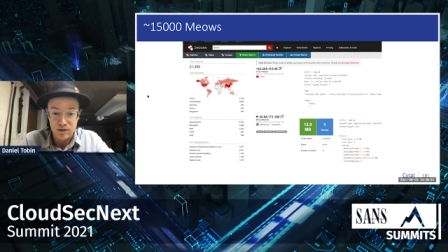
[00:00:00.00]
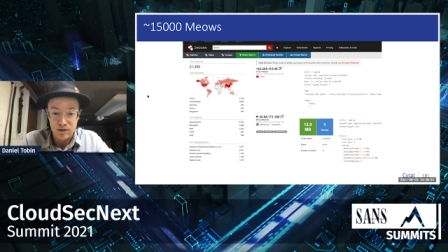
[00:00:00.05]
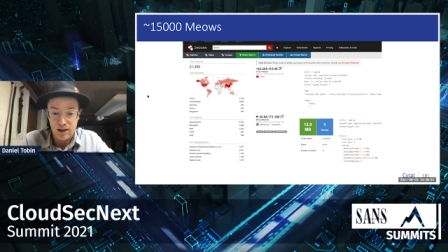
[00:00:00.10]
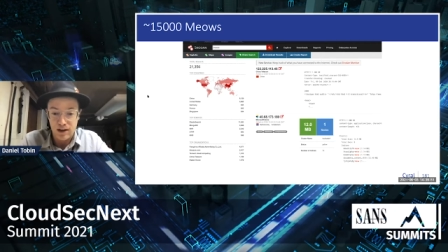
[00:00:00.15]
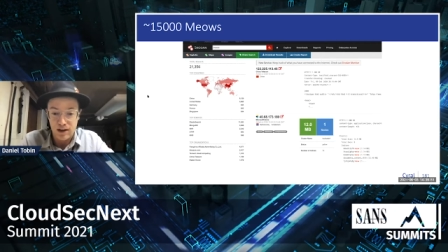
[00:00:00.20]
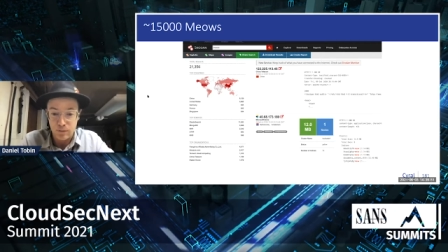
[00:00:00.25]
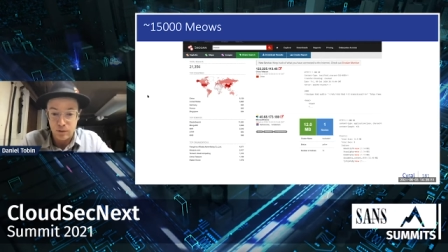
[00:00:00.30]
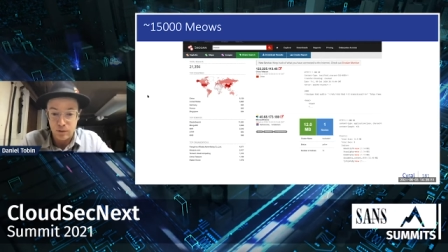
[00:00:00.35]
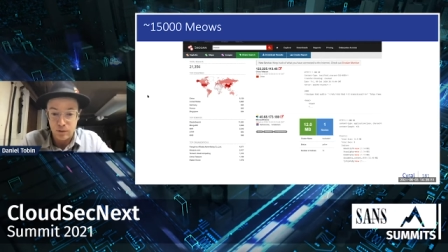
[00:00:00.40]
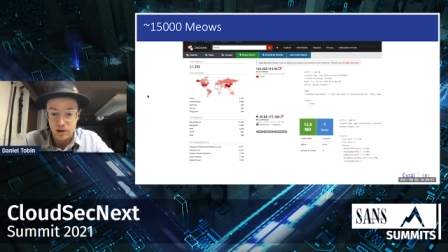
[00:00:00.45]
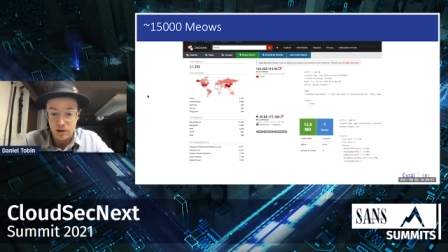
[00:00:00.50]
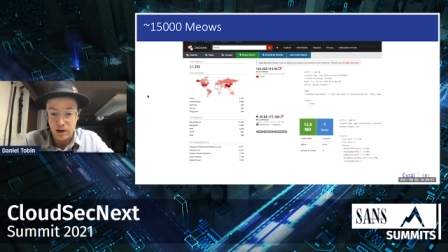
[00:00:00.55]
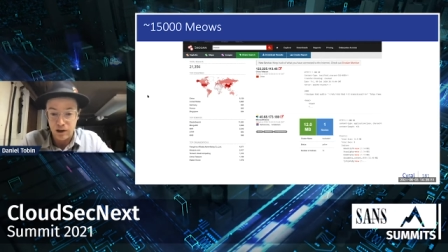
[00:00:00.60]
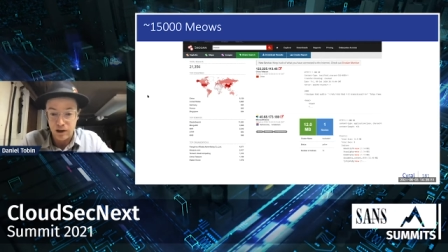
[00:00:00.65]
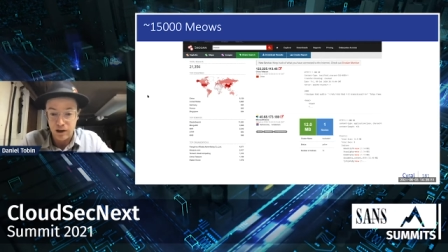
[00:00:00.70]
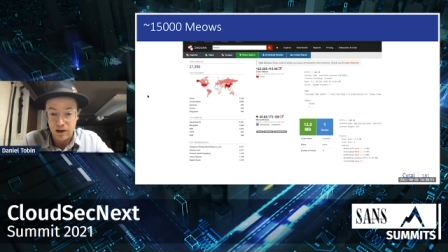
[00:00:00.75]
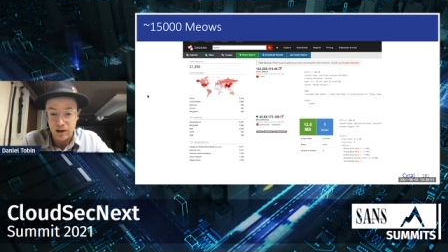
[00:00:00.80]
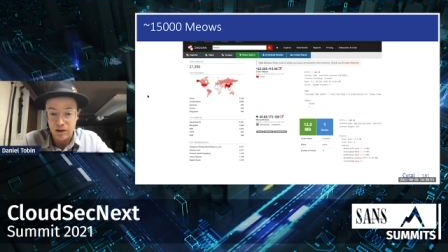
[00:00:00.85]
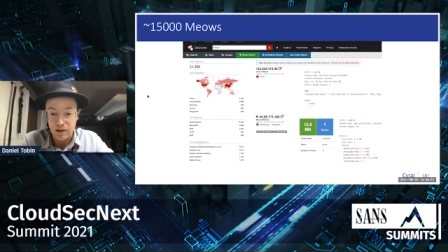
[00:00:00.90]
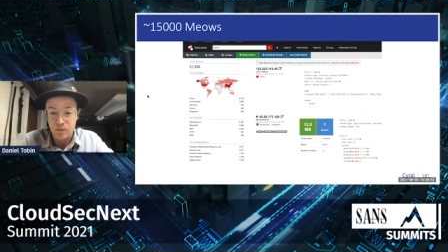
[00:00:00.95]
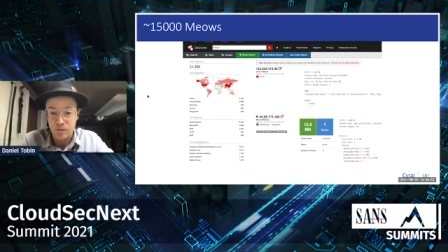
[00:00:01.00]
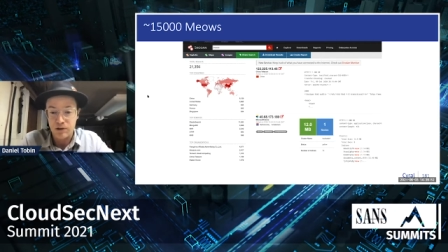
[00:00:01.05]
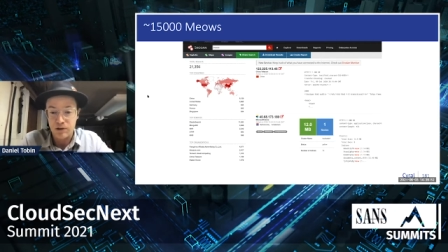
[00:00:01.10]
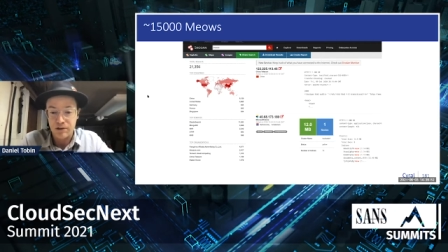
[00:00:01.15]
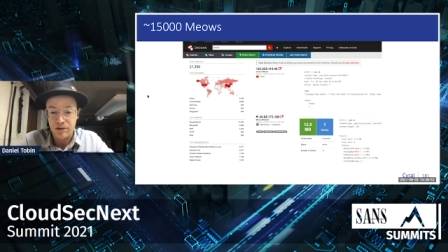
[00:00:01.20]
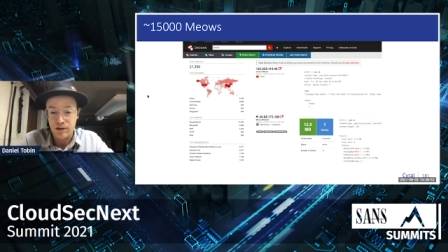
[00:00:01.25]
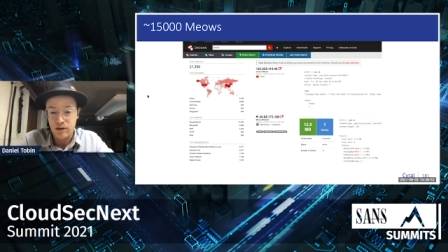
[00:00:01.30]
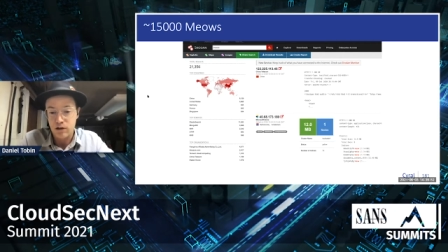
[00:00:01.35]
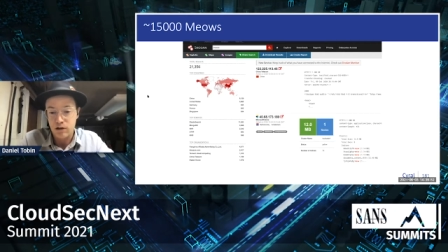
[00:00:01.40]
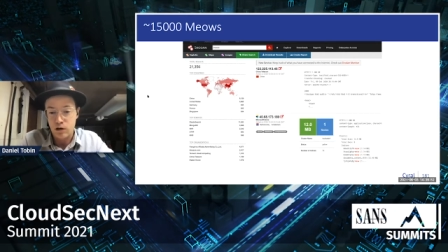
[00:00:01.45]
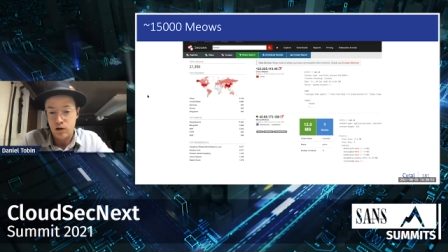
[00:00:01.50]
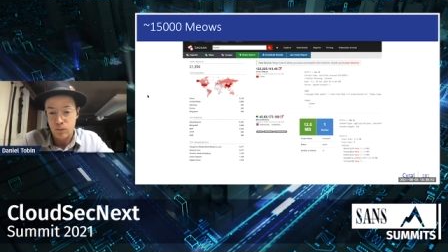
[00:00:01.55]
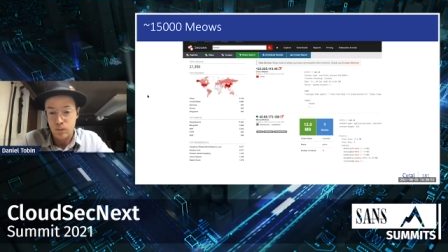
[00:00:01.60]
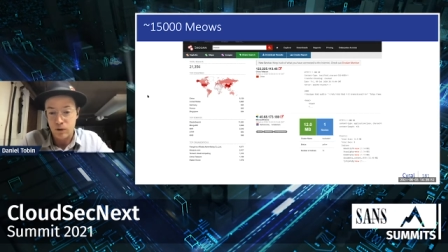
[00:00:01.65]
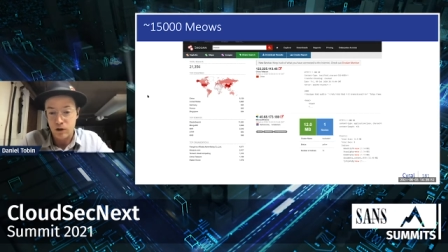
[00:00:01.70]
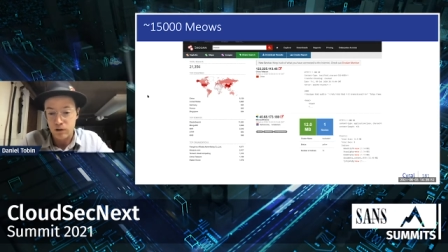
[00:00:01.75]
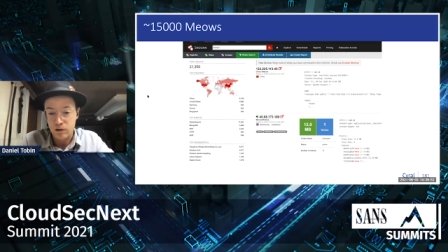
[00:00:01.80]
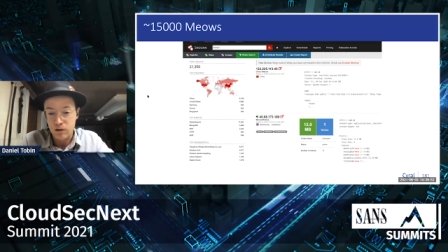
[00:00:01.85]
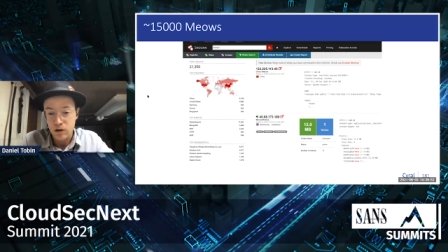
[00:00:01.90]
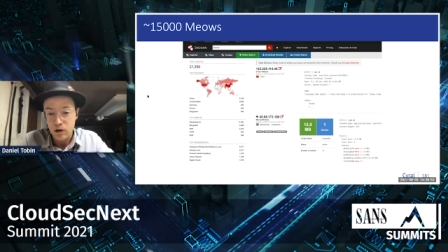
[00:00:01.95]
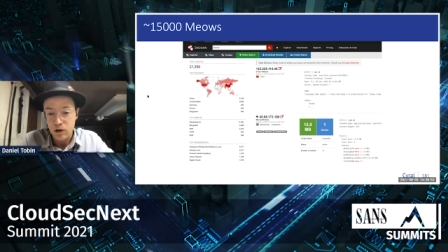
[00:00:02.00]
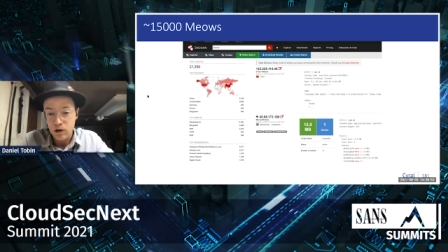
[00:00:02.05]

that have been hit and were still open,